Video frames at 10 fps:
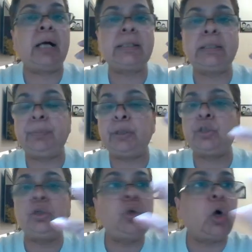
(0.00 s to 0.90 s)
the
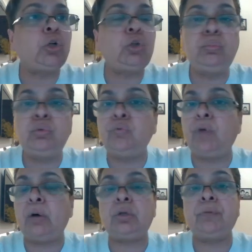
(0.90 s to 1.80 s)
patient not to move
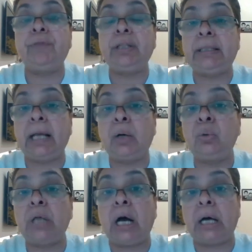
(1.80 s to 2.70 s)
out
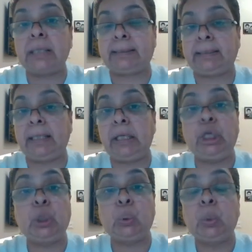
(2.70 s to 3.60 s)
without asking
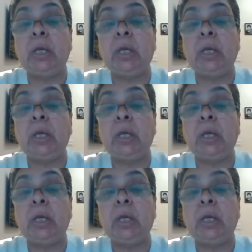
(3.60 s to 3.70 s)
you.